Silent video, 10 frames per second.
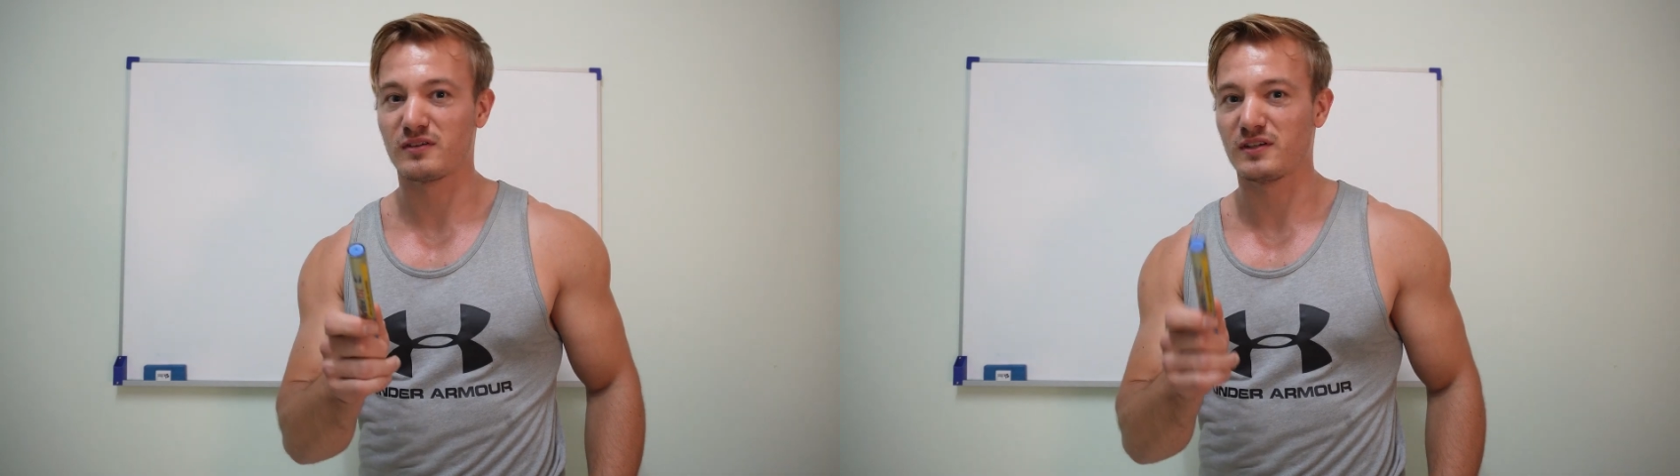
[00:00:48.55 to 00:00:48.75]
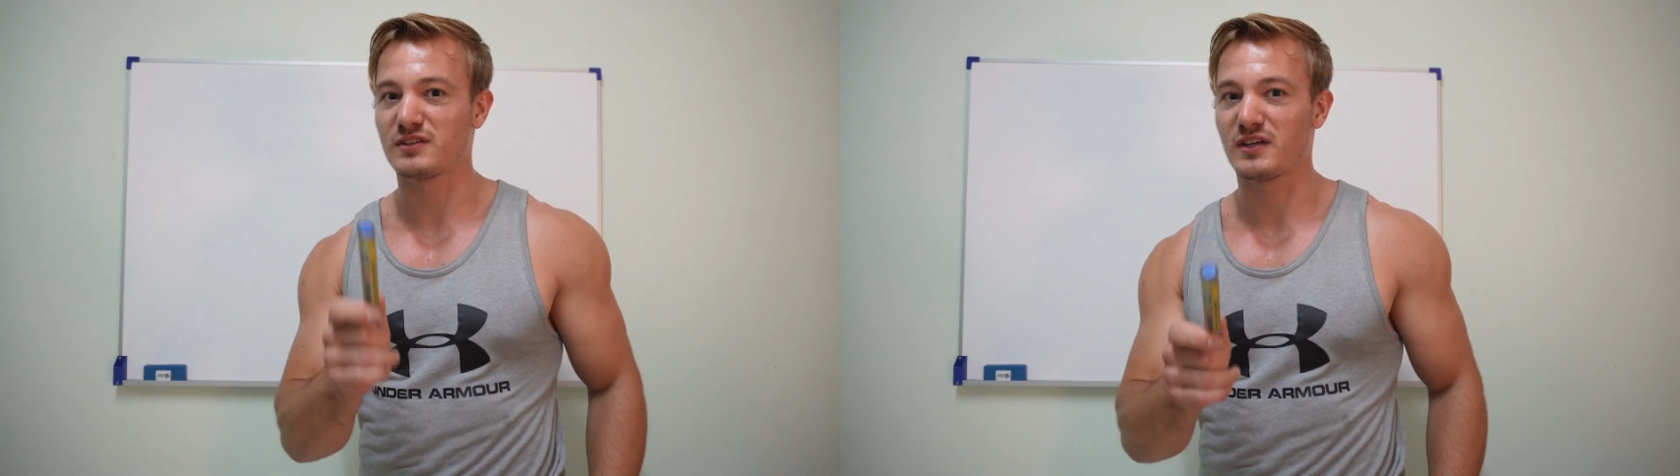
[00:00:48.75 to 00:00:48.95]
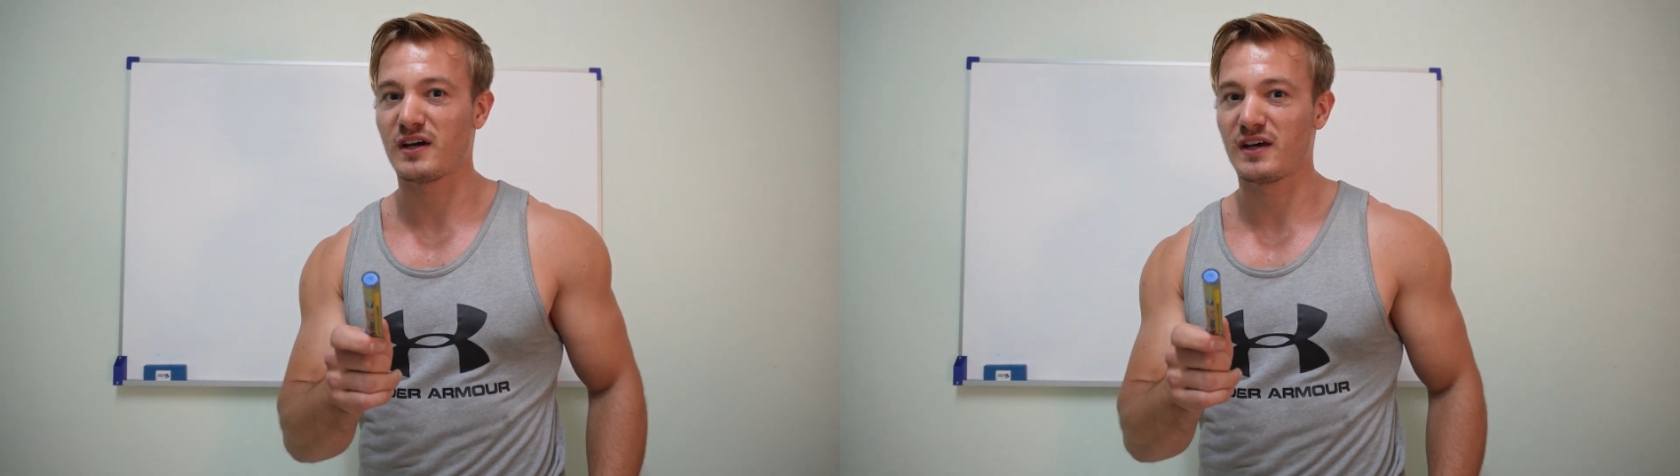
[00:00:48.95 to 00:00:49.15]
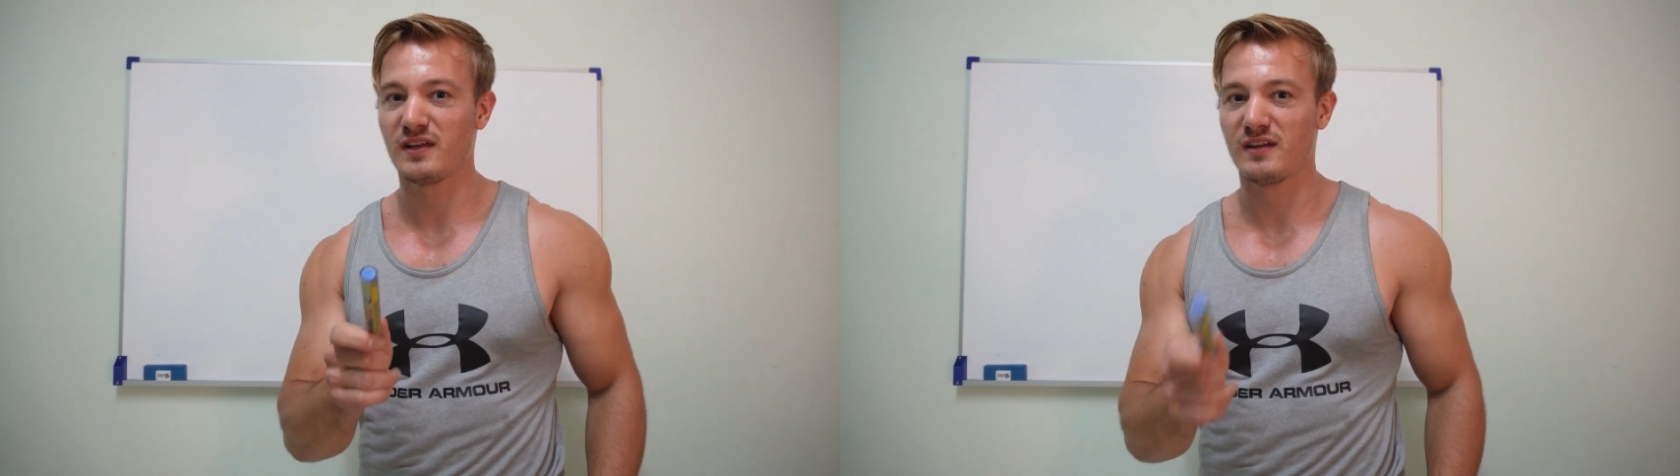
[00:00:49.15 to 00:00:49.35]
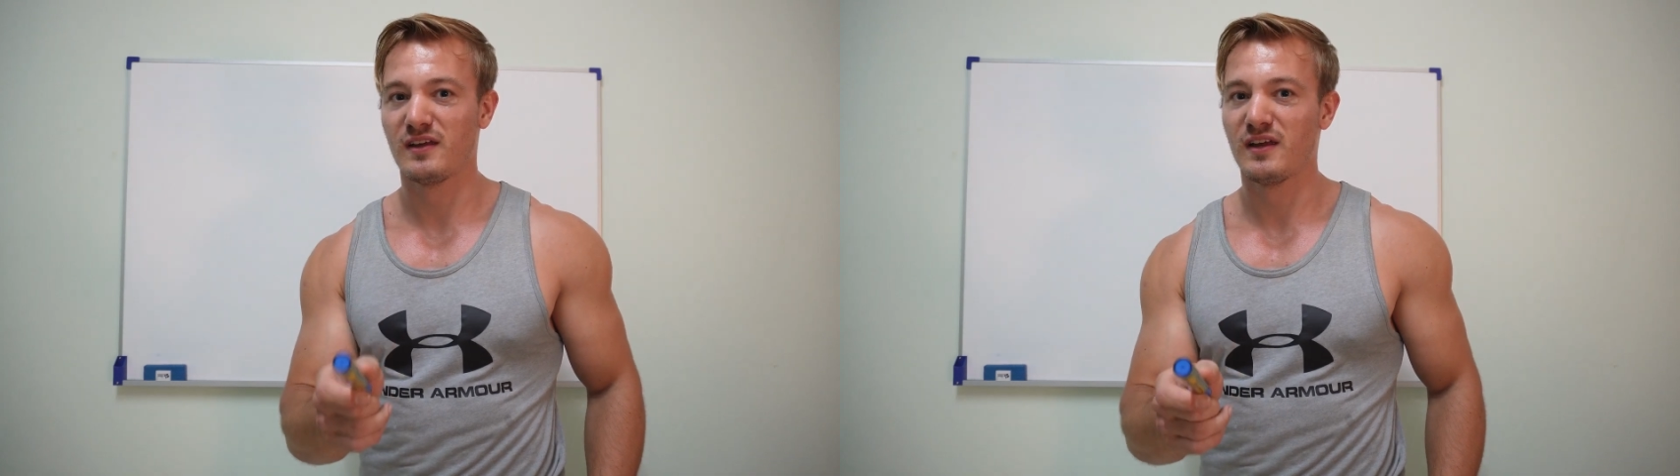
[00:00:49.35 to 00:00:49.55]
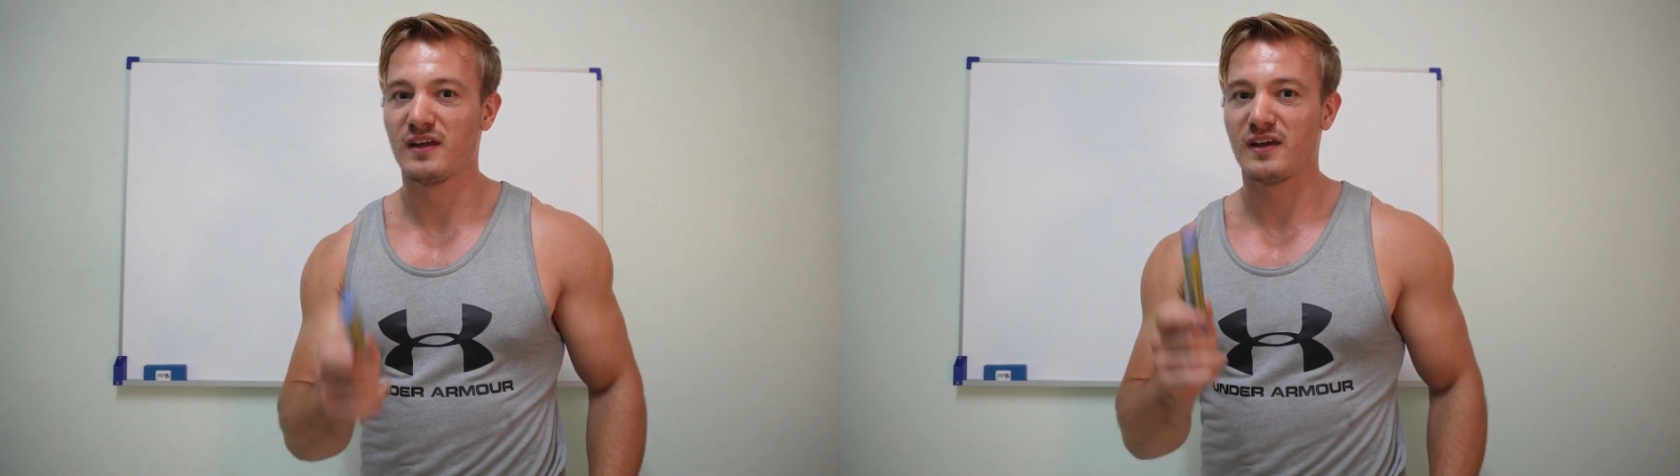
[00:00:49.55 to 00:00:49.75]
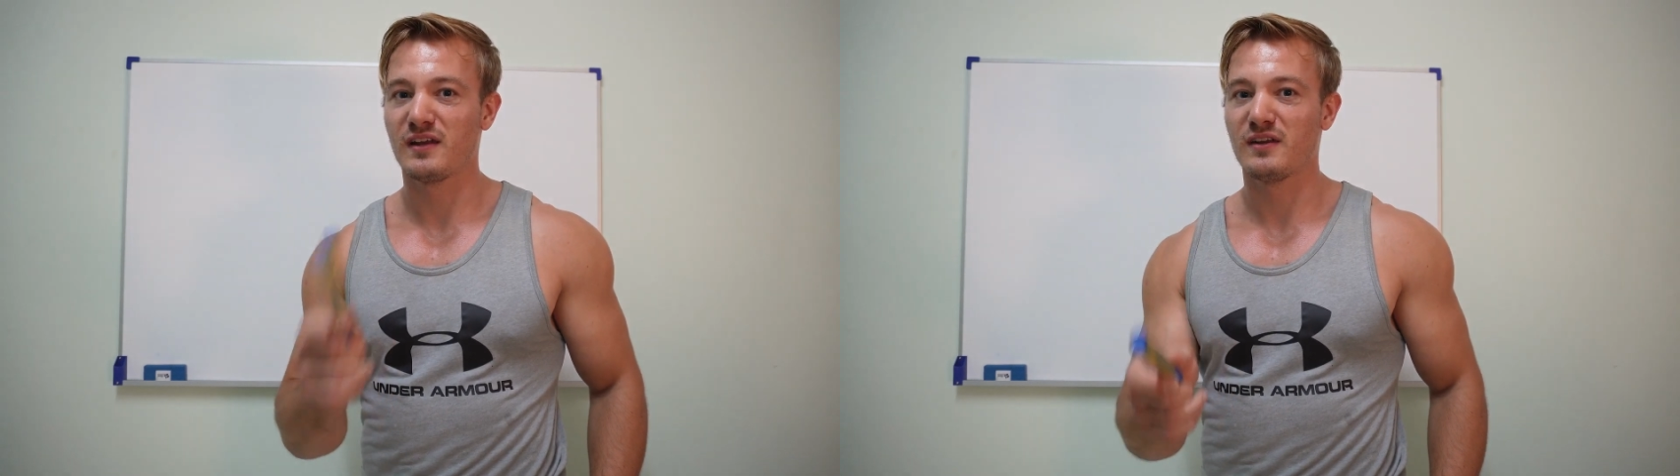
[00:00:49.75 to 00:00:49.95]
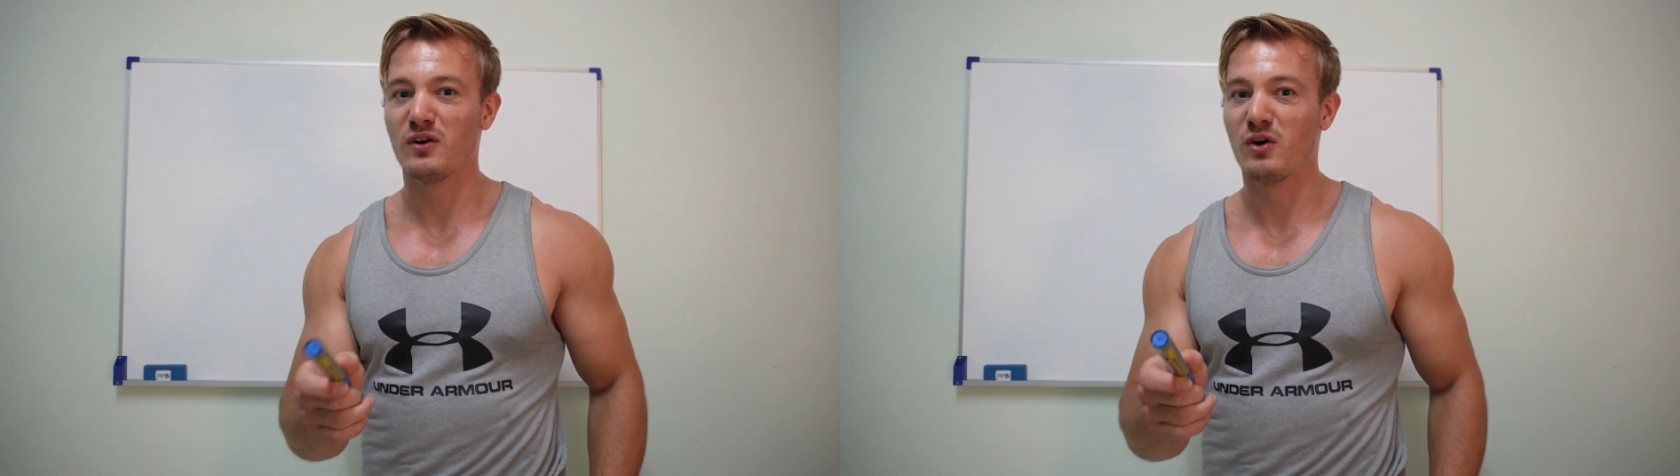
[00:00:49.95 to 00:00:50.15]
decide
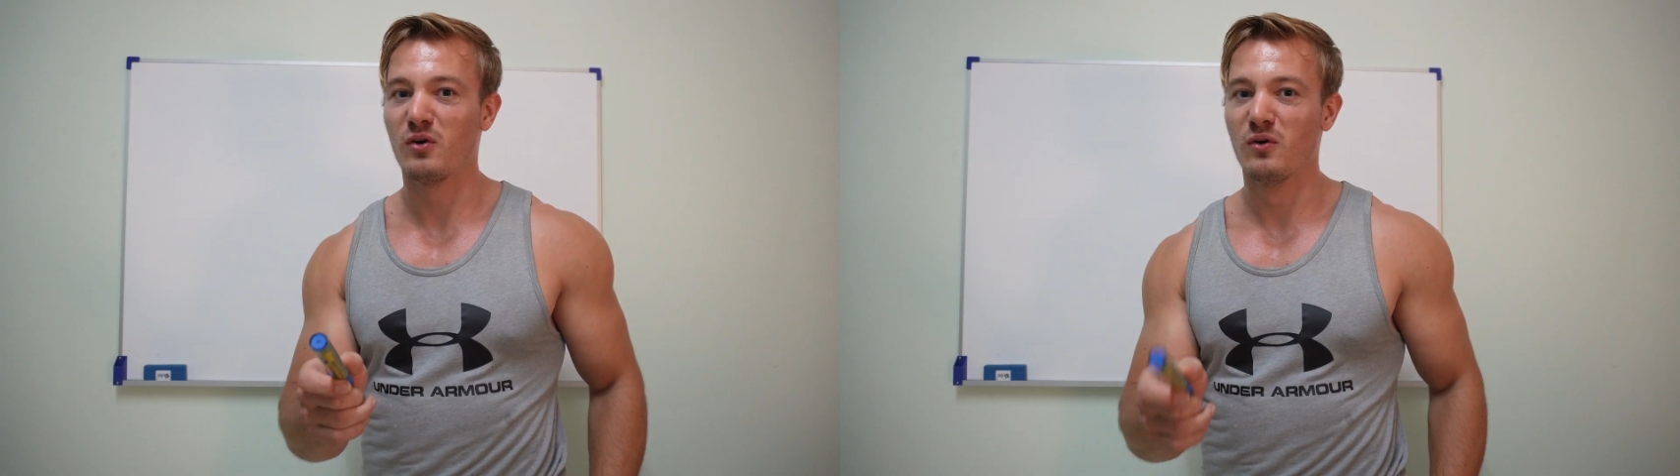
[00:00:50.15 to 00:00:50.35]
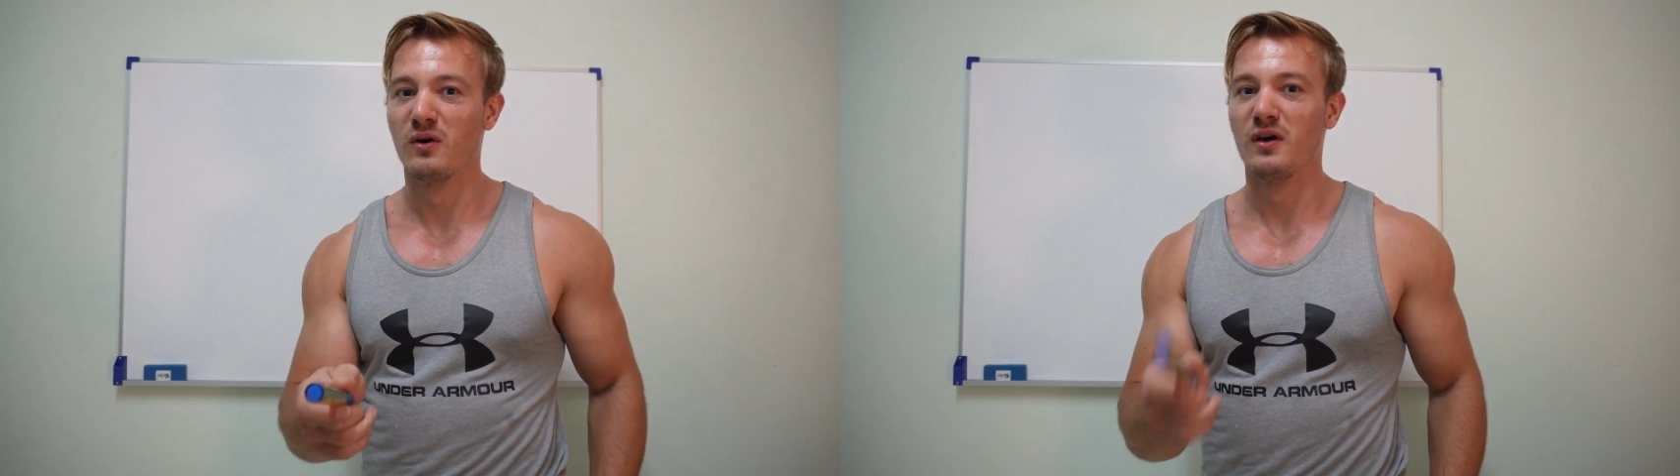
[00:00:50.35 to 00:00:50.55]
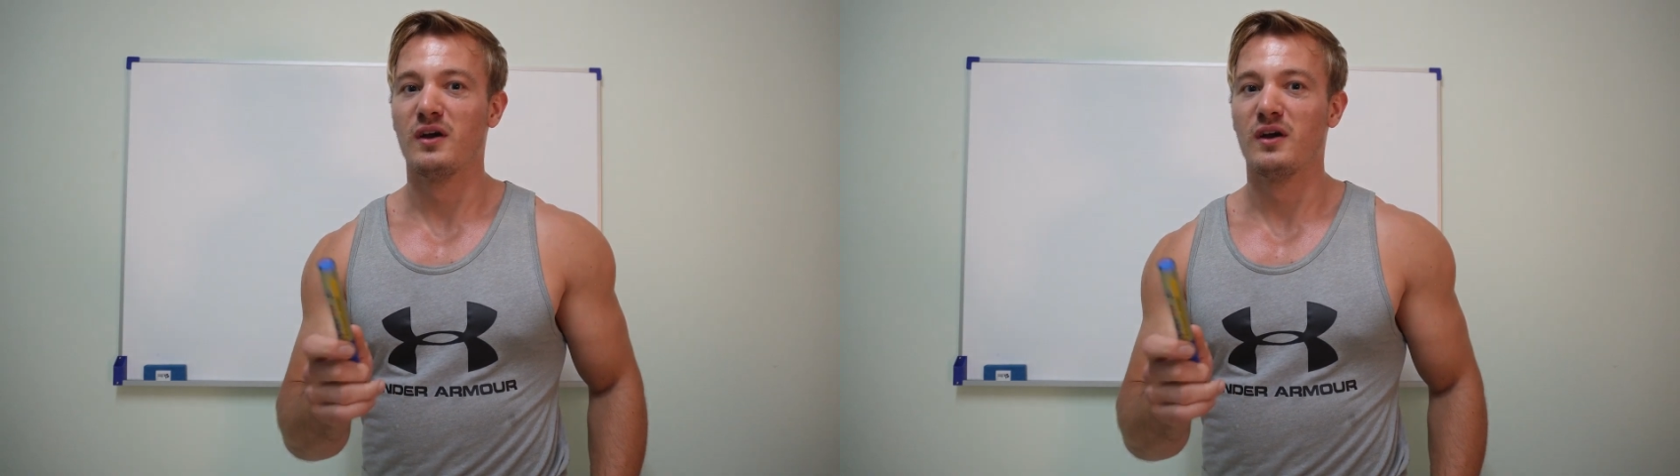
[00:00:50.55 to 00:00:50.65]
and know